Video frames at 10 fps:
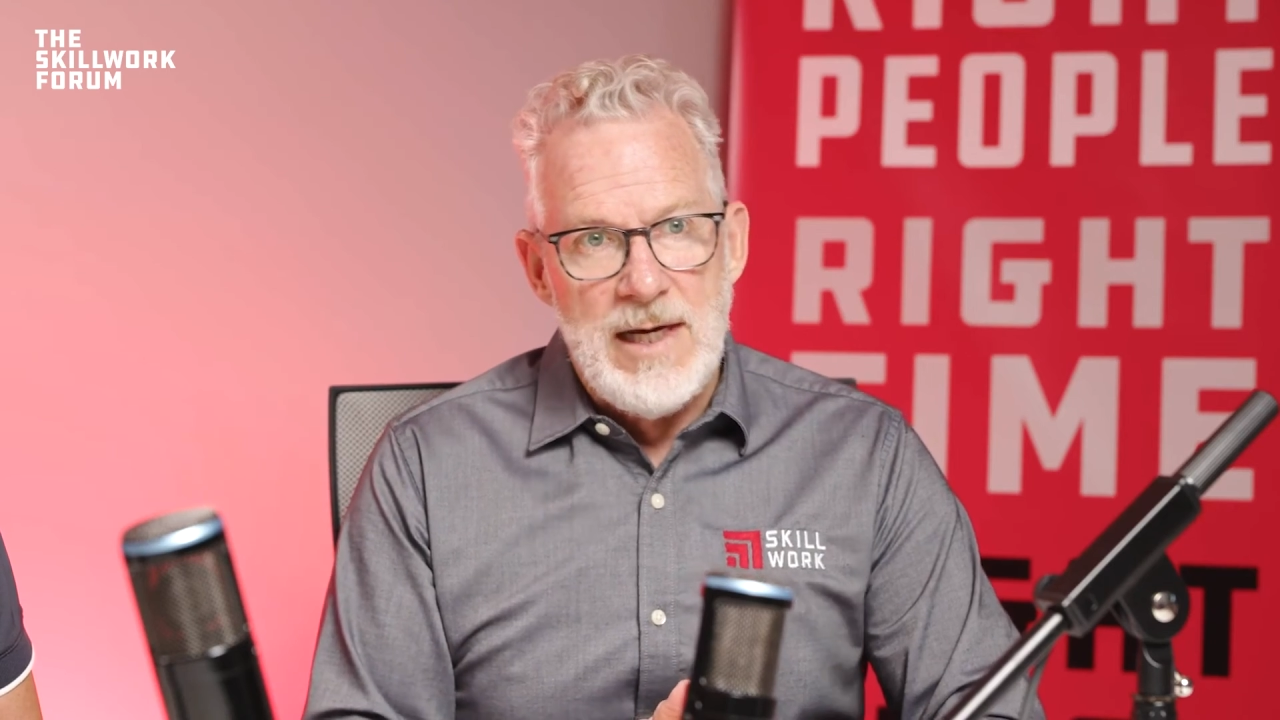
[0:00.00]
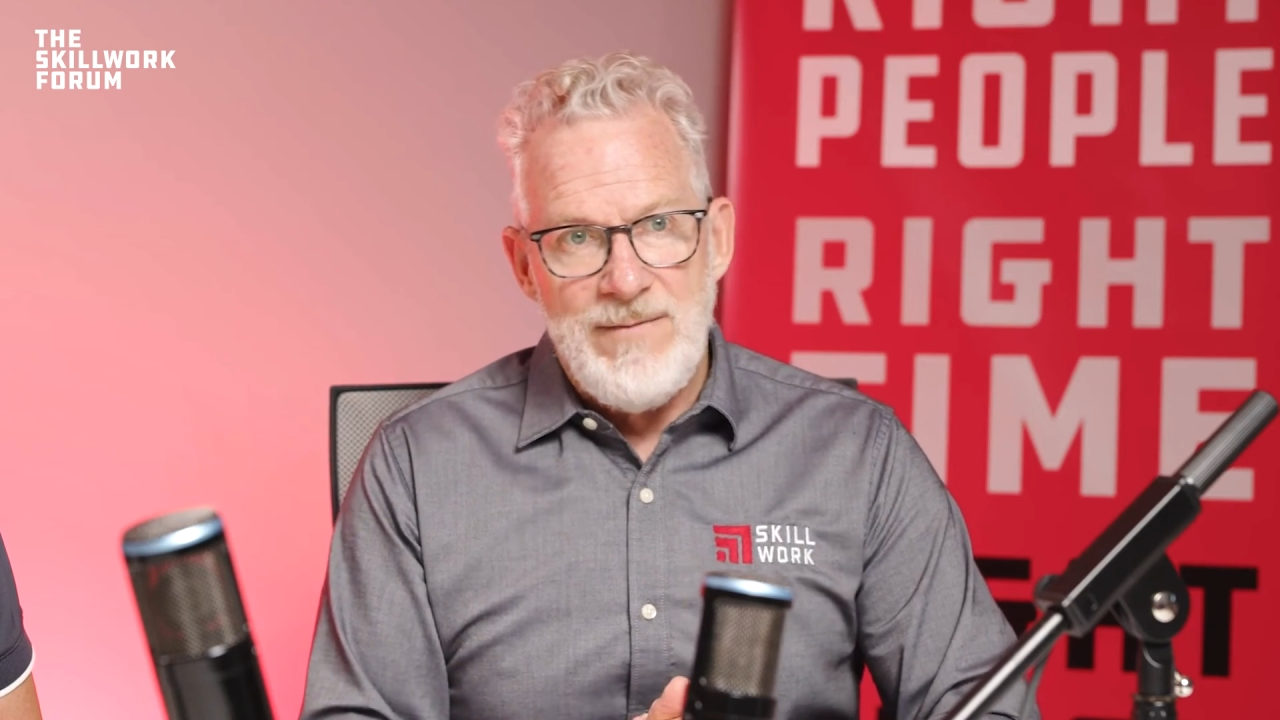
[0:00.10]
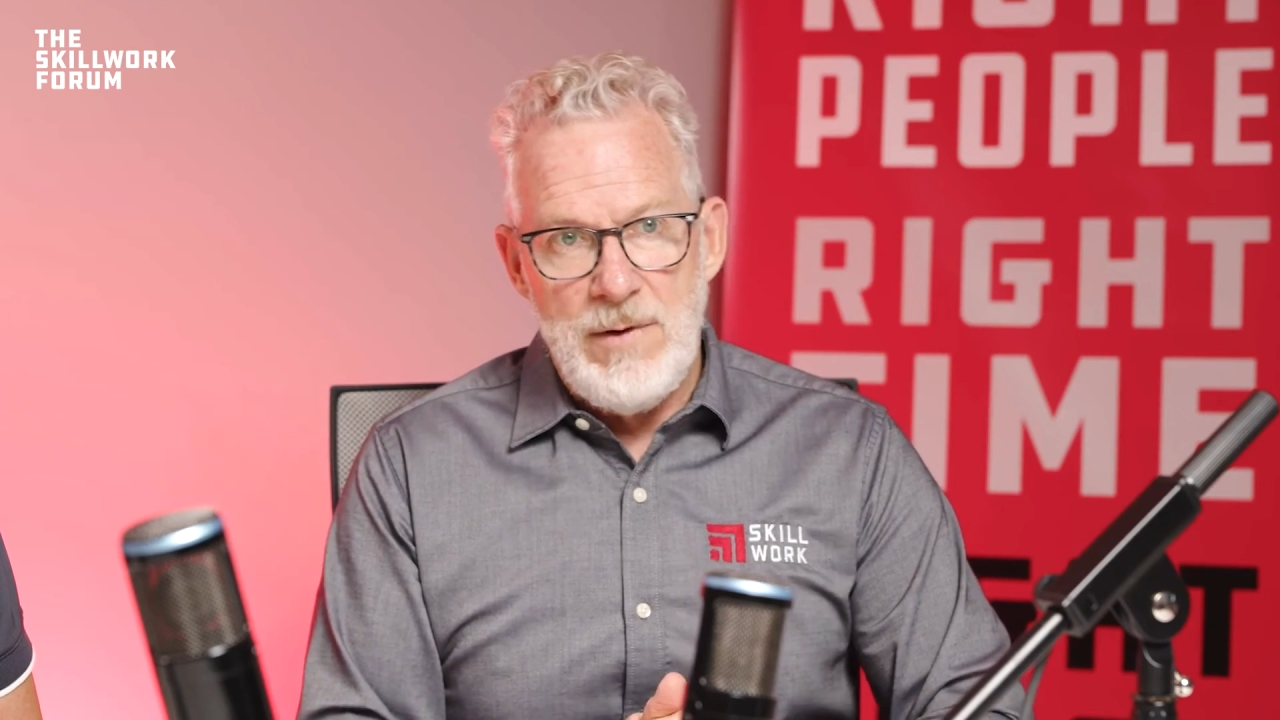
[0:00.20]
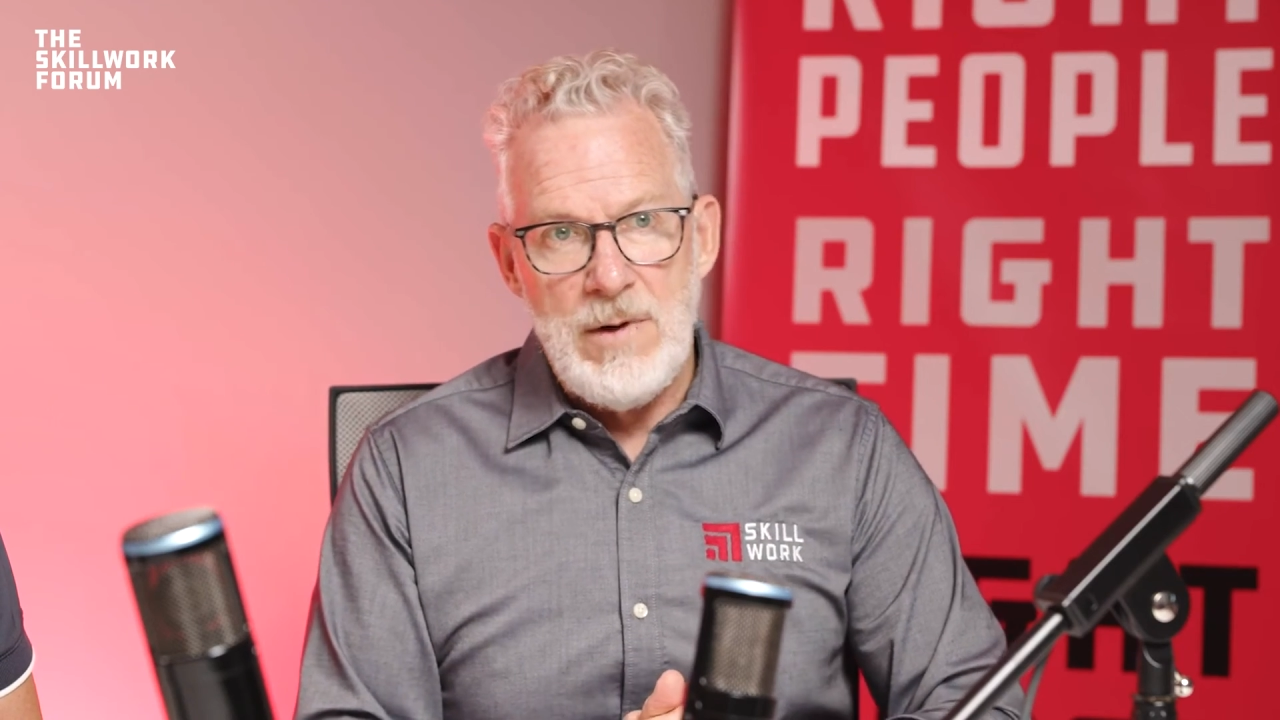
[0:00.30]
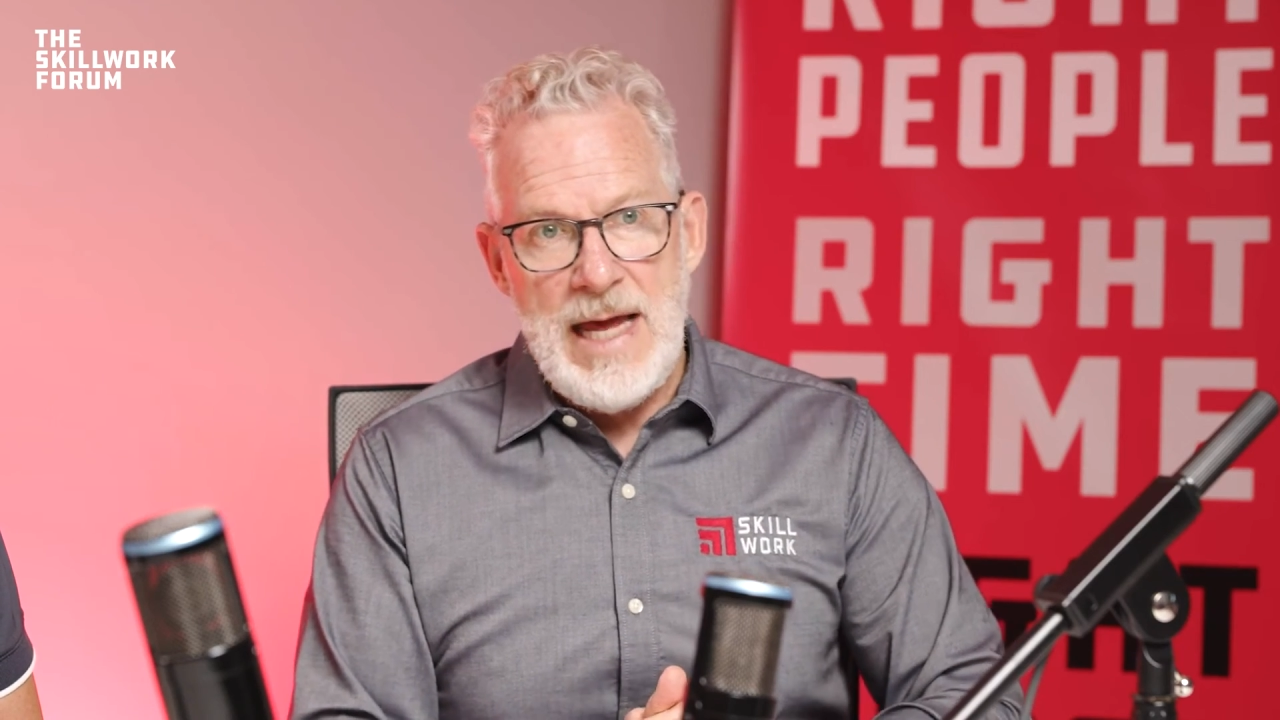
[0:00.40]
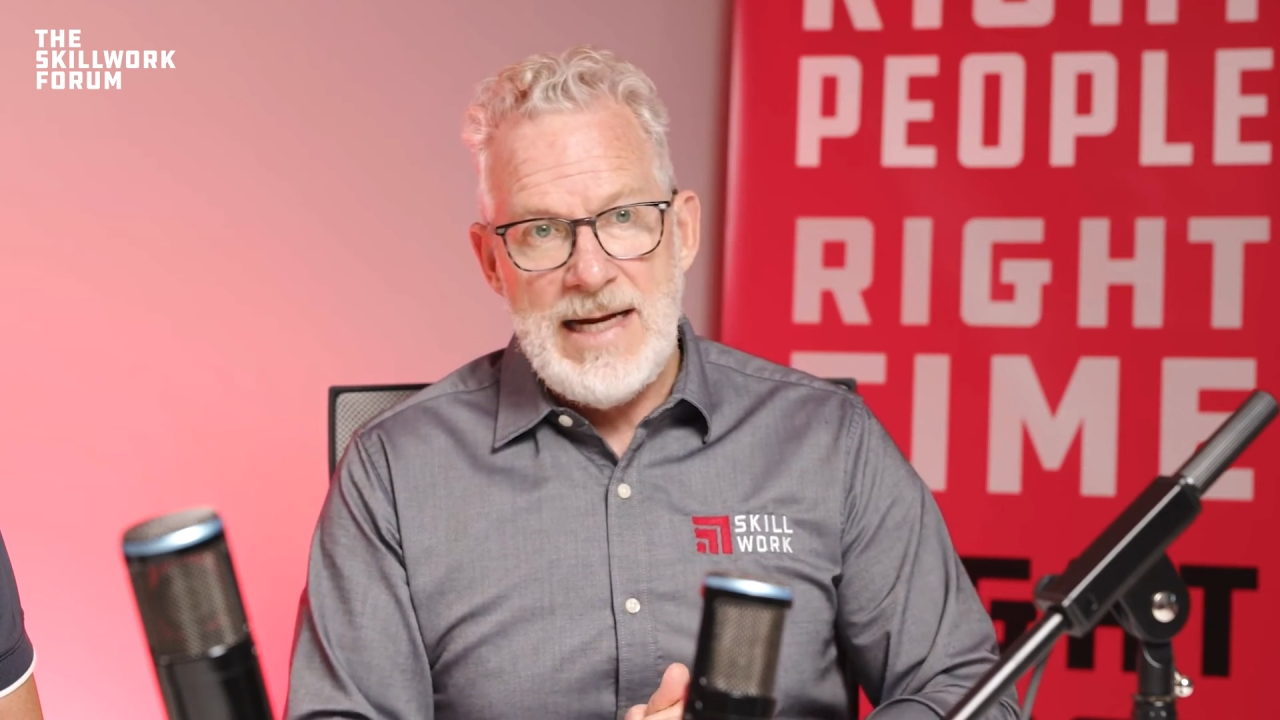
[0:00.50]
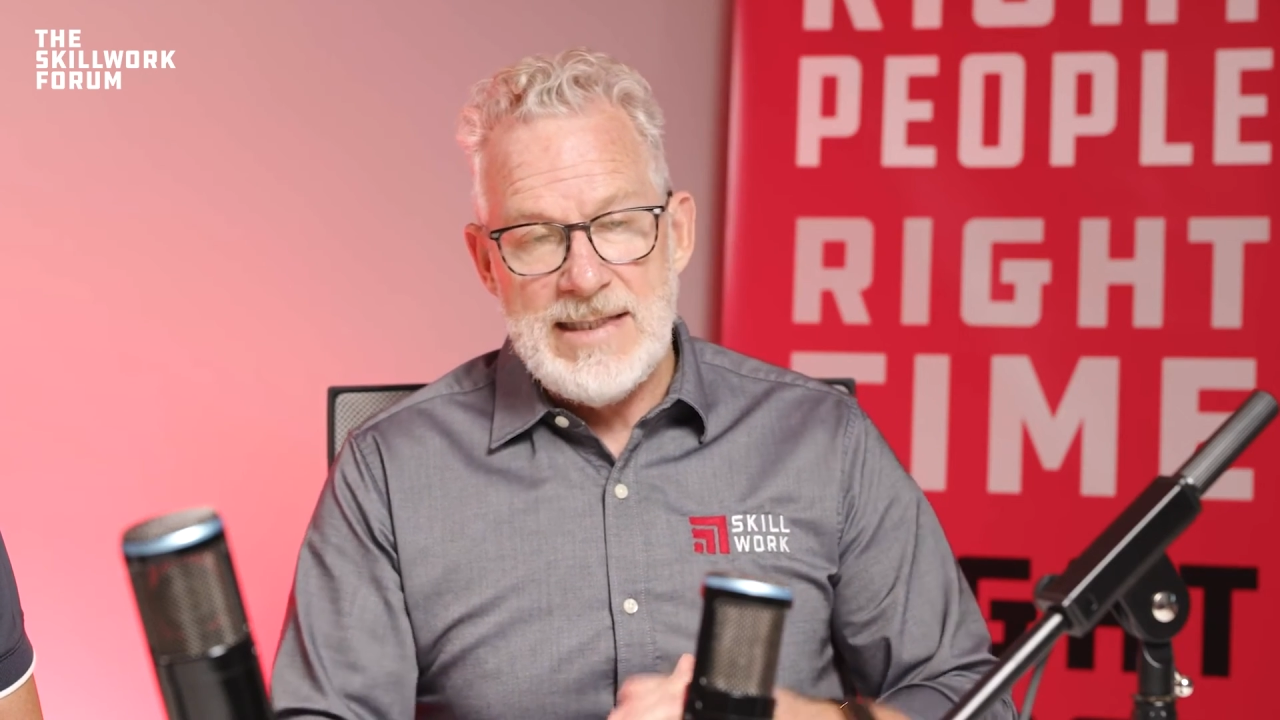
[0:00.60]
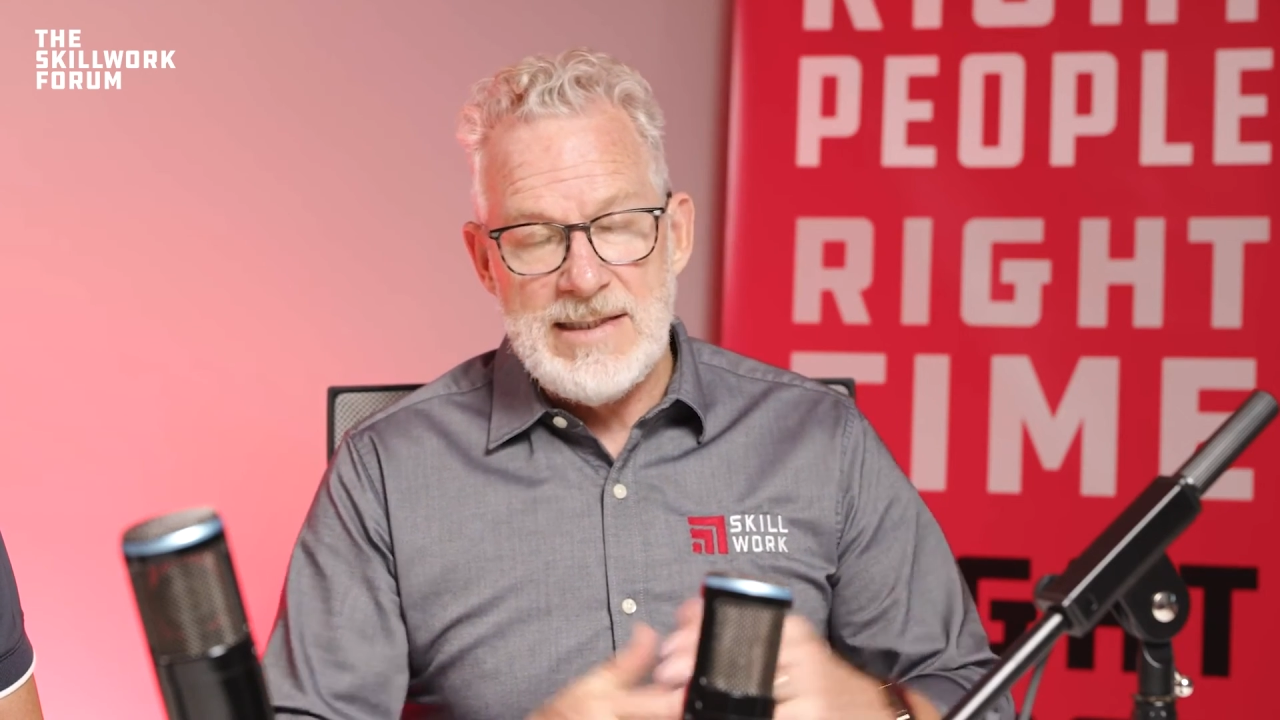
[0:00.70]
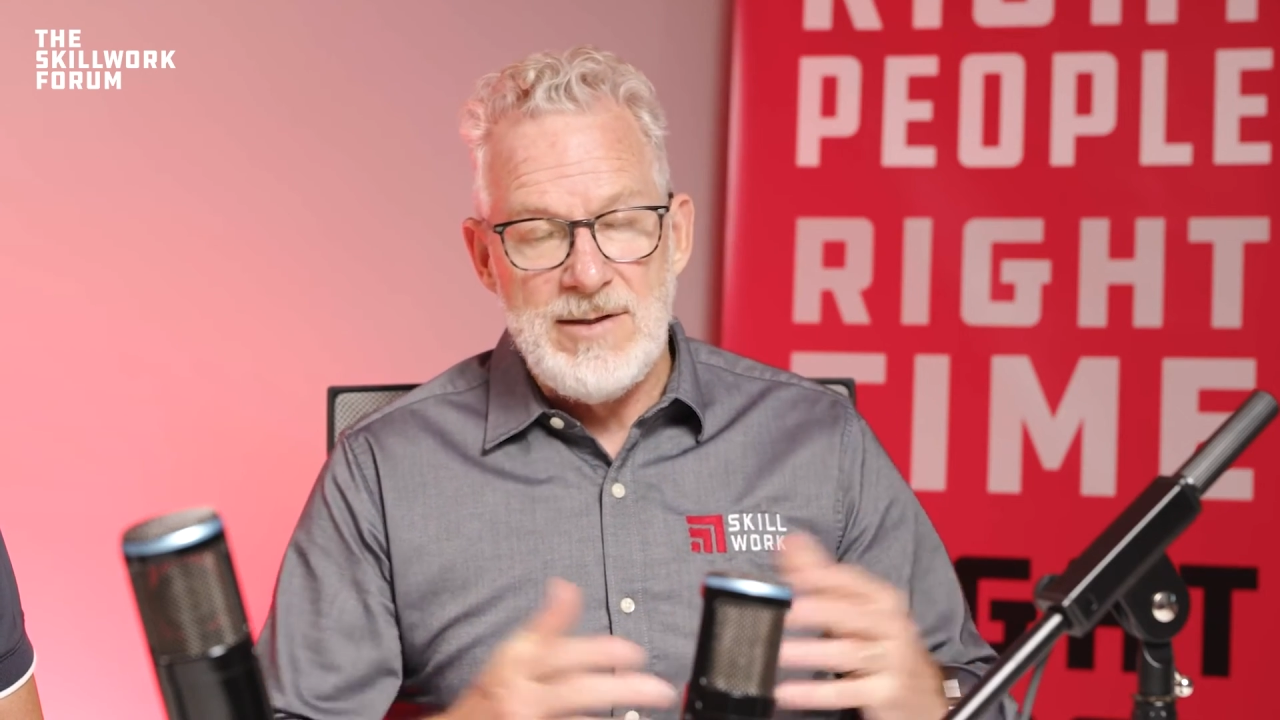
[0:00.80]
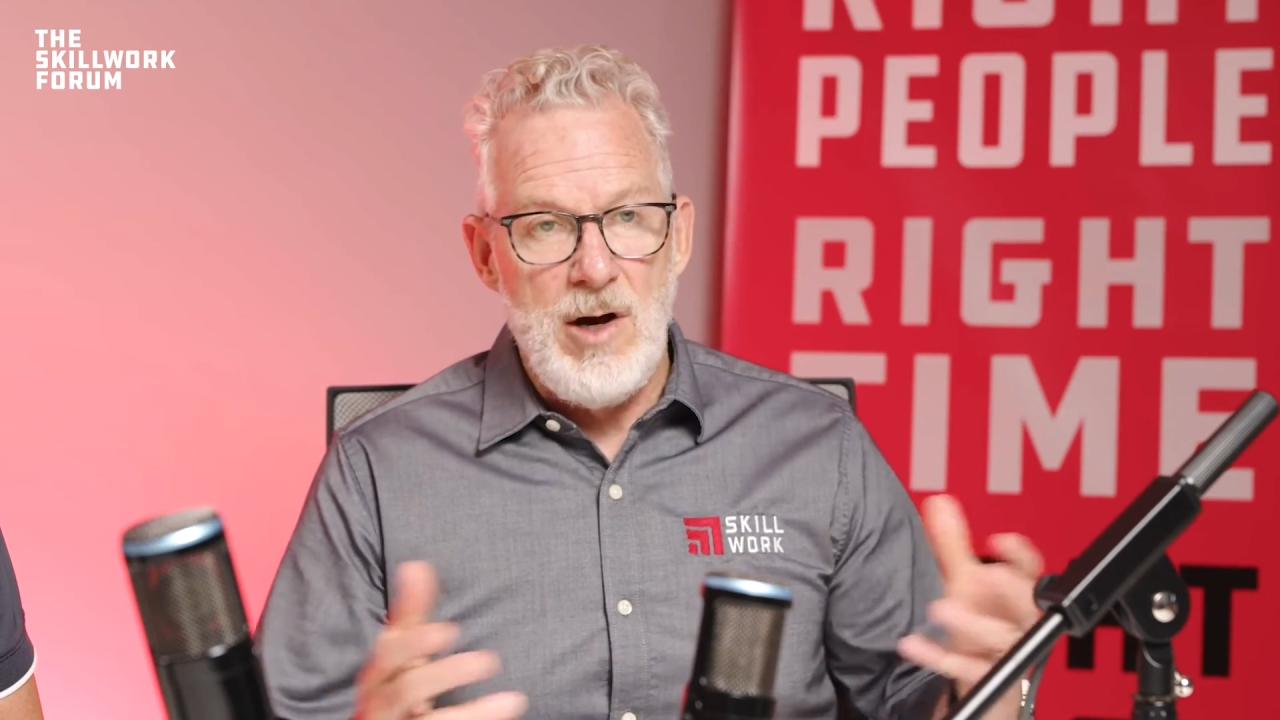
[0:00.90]
if you would like
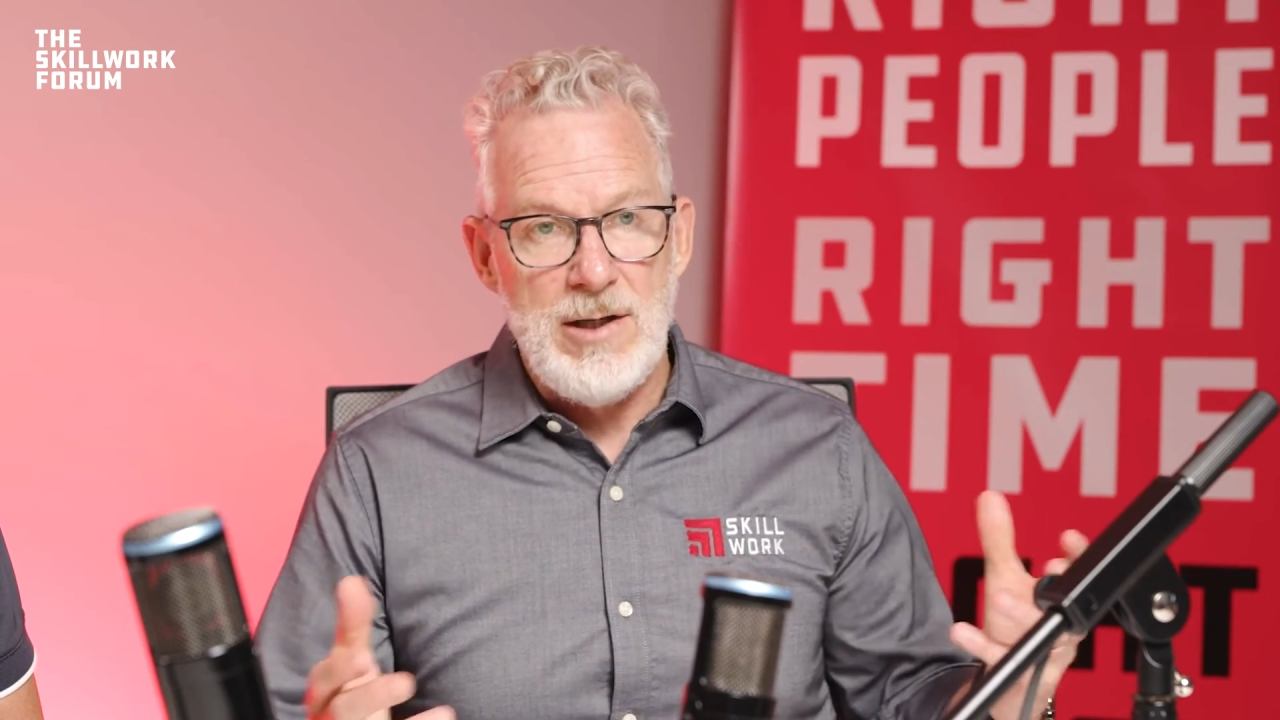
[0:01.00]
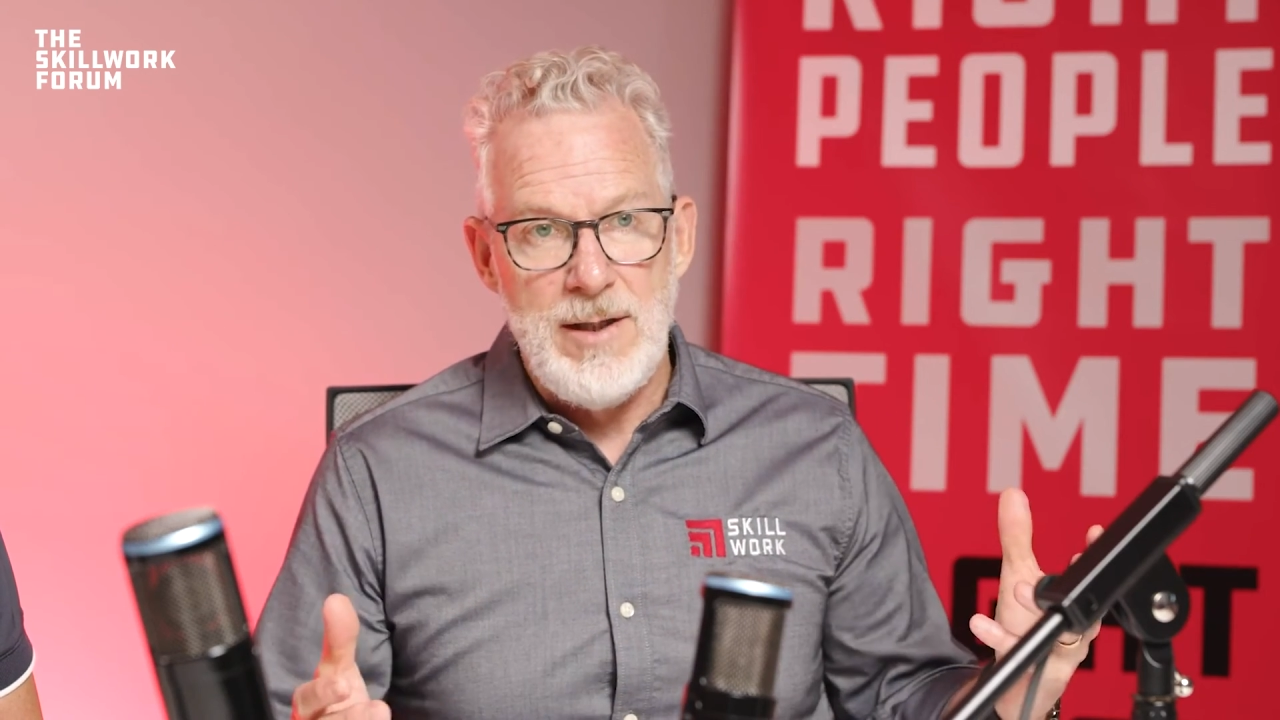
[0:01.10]
us to talk